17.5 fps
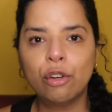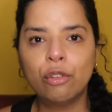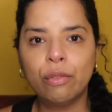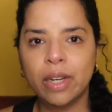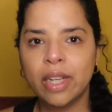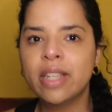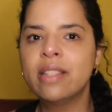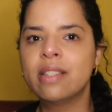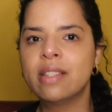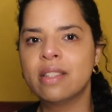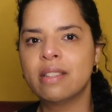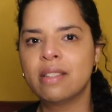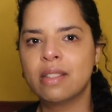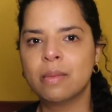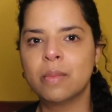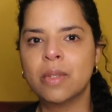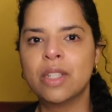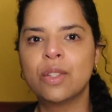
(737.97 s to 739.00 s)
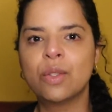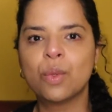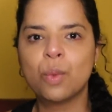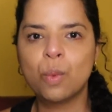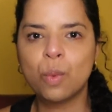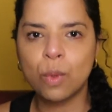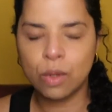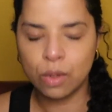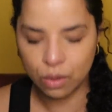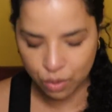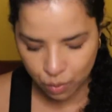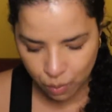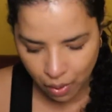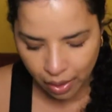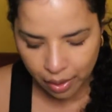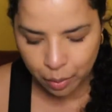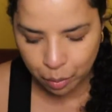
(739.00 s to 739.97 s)
Racism is a
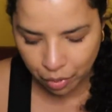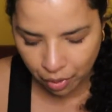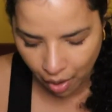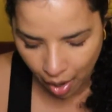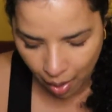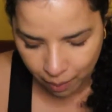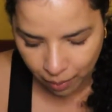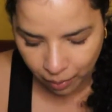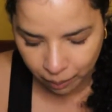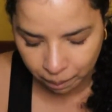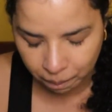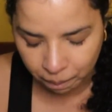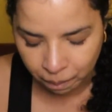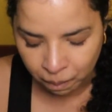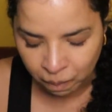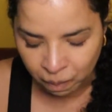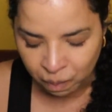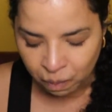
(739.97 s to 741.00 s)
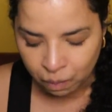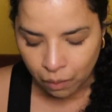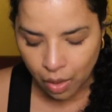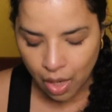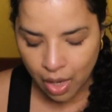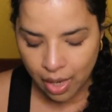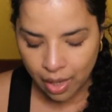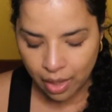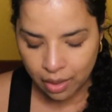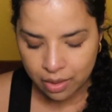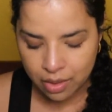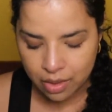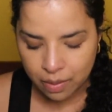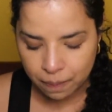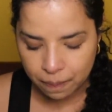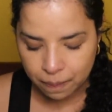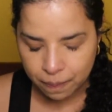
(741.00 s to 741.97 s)
worldwide problem,
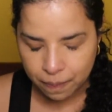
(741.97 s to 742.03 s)
and